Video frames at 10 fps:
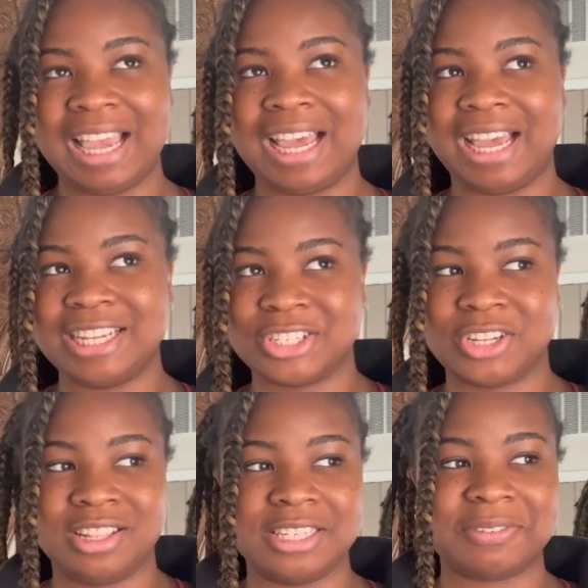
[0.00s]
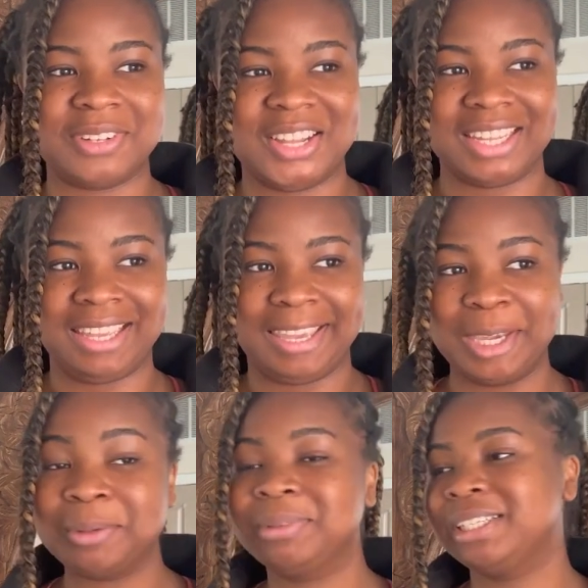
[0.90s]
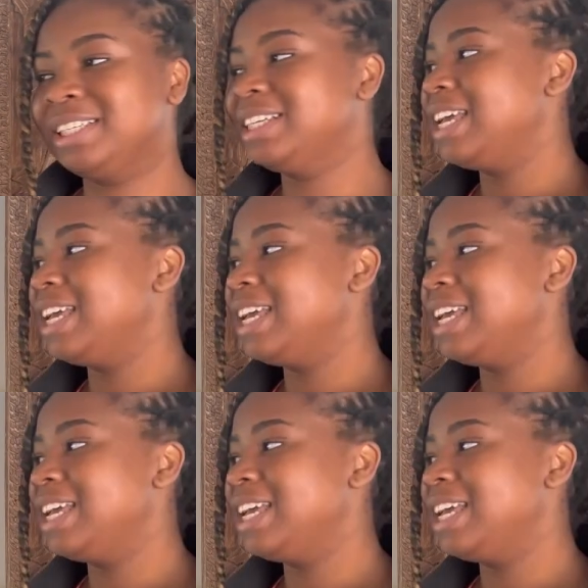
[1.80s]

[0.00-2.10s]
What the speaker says: I saw this vlogging camera